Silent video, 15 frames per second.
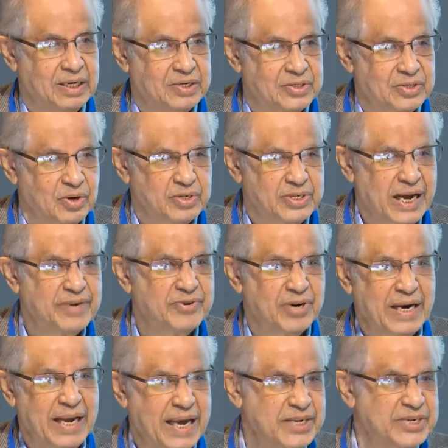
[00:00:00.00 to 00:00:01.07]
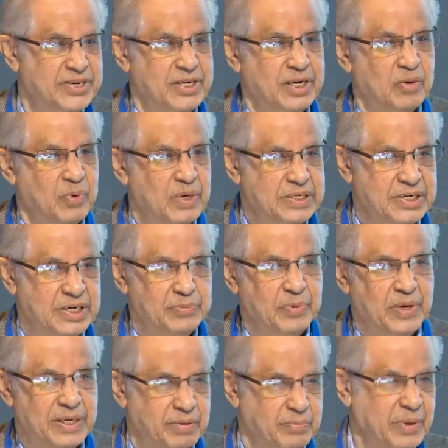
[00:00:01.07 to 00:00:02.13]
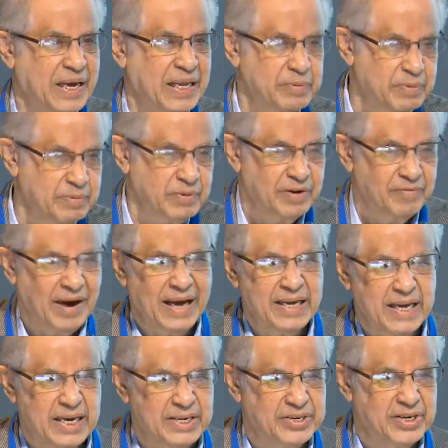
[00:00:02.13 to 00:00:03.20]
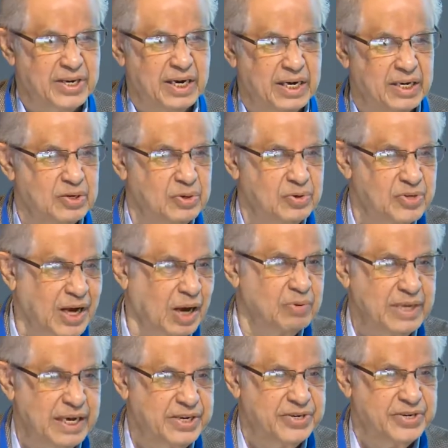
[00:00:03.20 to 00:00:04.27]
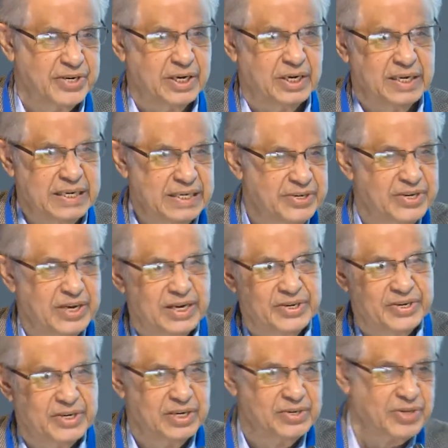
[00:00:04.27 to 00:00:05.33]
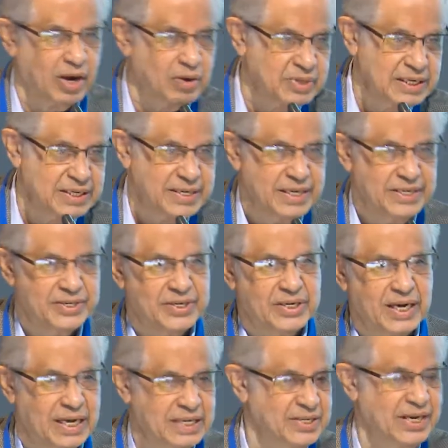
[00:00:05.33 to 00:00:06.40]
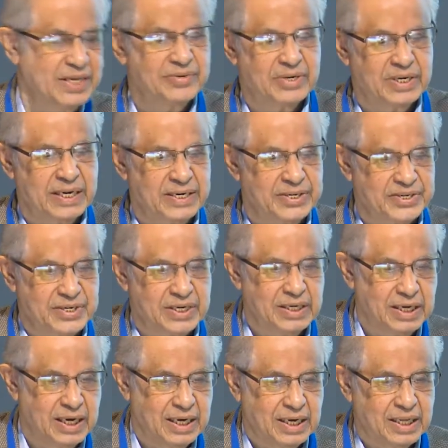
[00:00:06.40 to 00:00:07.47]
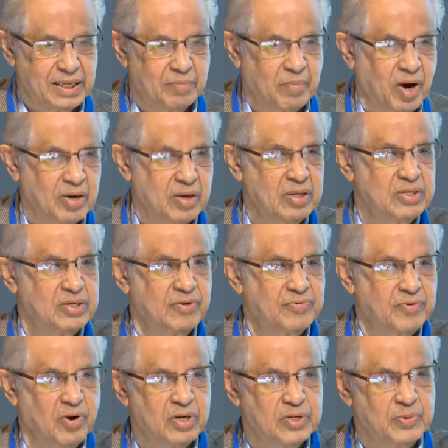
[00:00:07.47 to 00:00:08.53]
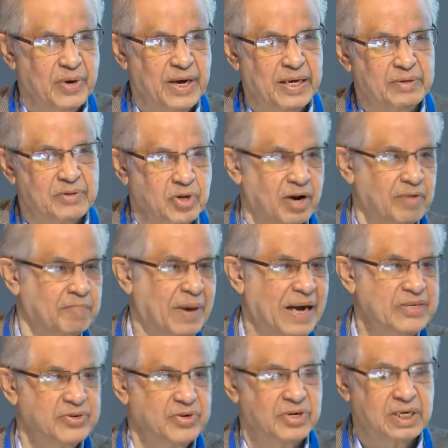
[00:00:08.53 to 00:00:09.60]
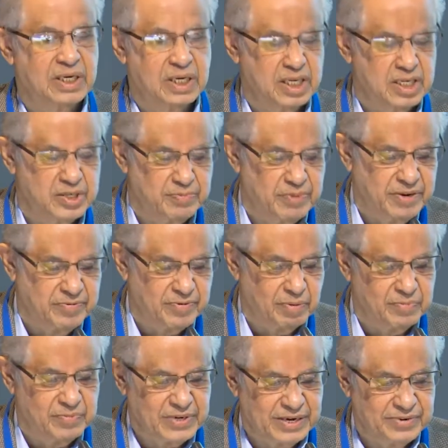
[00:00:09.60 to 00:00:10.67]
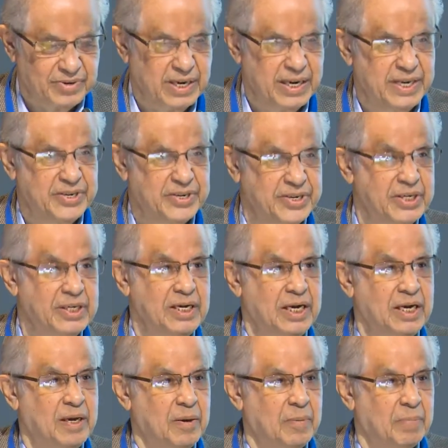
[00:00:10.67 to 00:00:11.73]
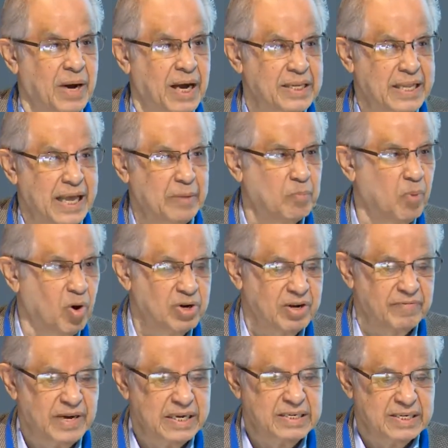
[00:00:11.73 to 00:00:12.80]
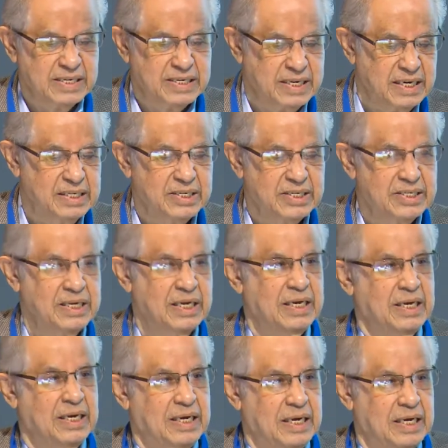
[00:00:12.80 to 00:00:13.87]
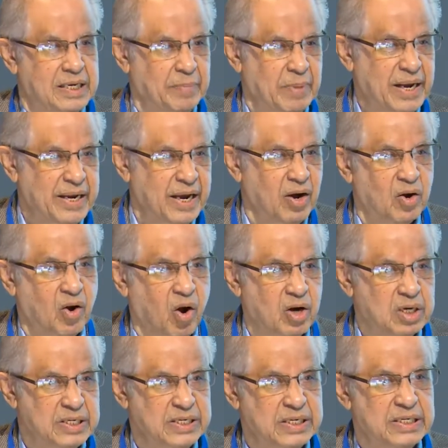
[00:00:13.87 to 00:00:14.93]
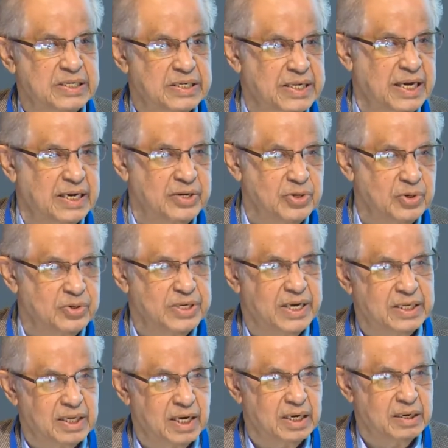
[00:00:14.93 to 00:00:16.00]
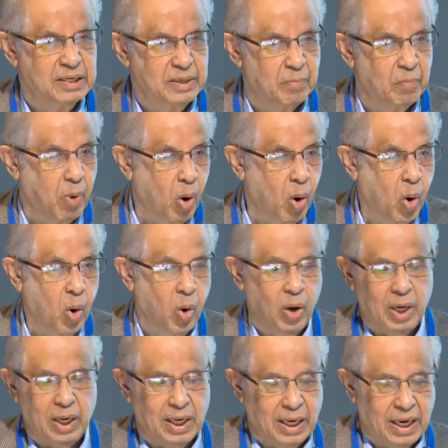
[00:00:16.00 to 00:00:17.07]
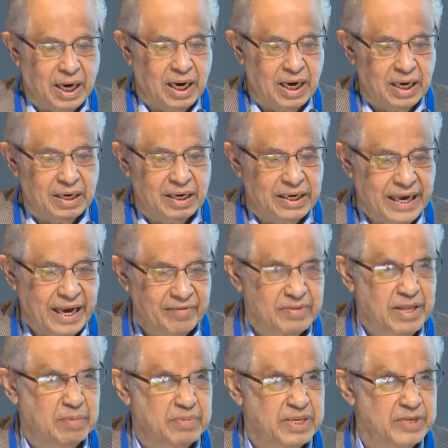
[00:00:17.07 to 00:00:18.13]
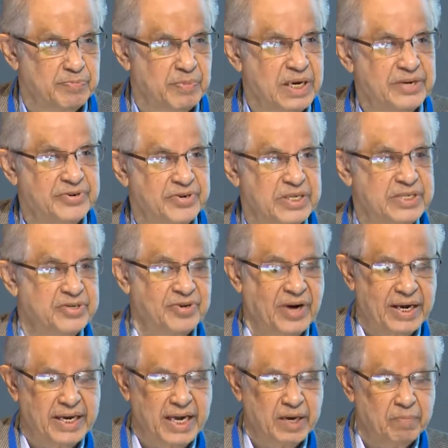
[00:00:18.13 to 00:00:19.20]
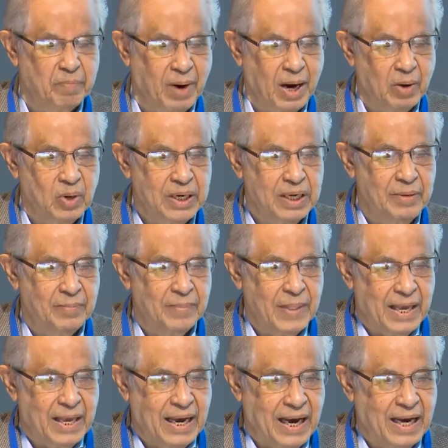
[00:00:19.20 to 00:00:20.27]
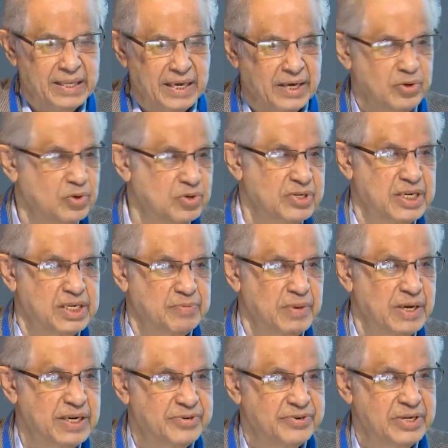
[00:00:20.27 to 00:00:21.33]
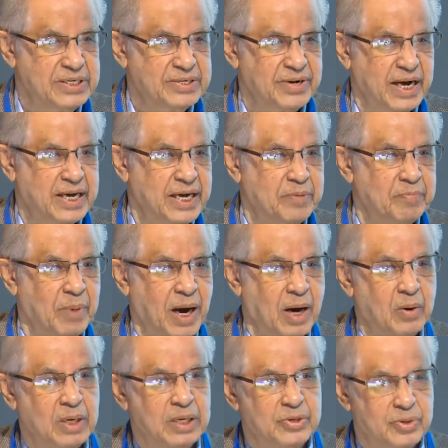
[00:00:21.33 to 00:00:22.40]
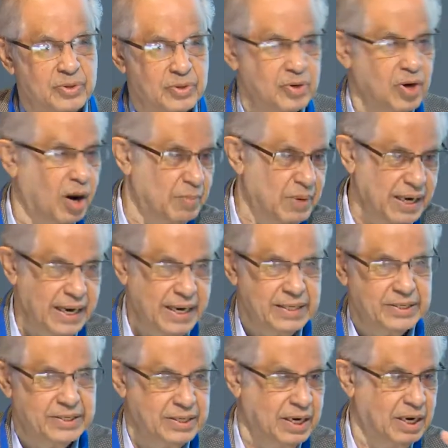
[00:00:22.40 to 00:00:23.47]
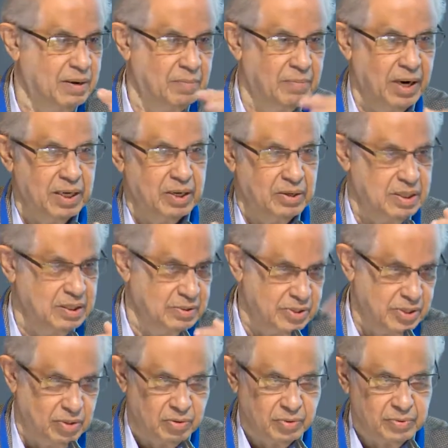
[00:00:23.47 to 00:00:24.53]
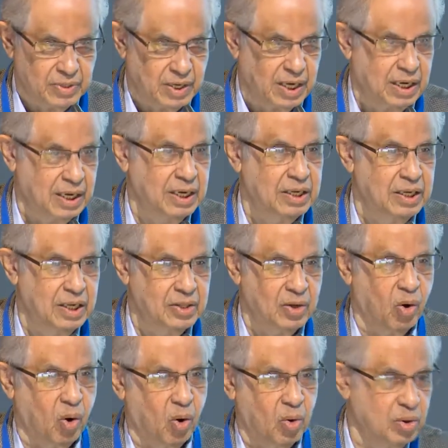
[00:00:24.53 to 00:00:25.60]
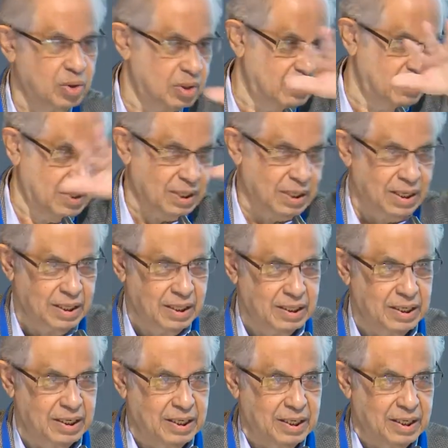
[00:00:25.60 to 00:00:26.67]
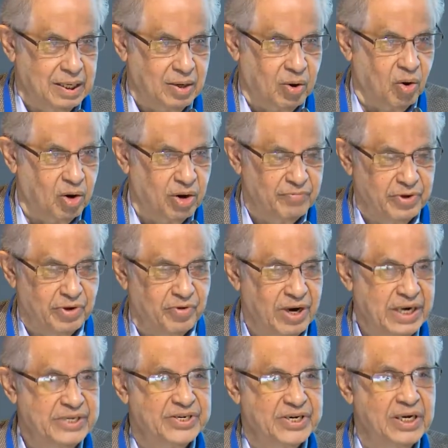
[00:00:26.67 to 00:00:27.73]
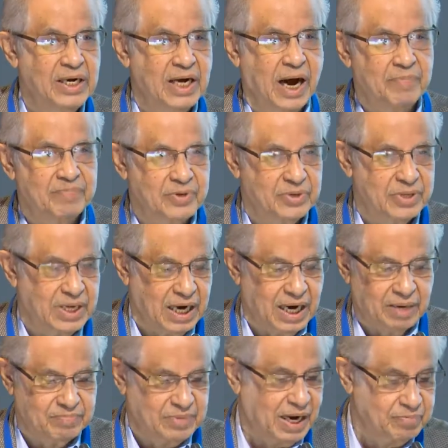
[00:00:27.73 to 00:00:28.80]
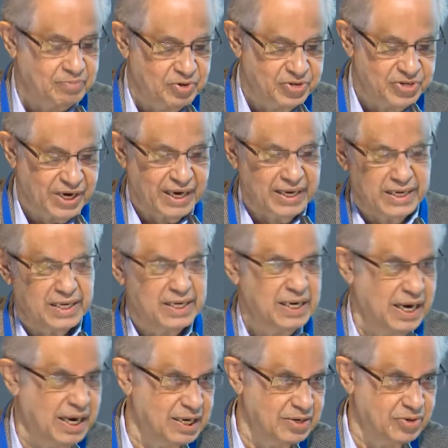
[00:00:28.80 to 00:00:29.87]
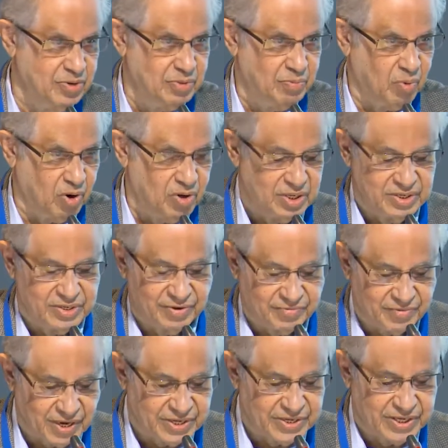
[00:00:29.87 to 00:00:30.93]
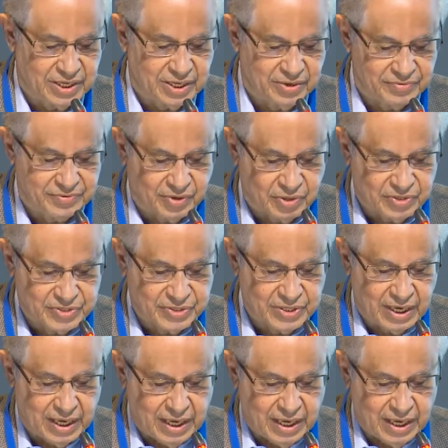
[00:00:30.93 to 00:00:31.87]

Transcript: So Central Asia, which we, we can divide Asia into South Asia, East Asia, Southeast Asia, and Central Asia. The Mongols, of course, were sort of pastoral herdsmen from Central Asia, but their mode of existence, depending on horses and using the, the bow, uh, gave them this military striking power, and they used this military striking power to dominate, uh, uh you know, uh, the whole uh, whole of Eurasia up to up, to China and to the borders of Russia, of course.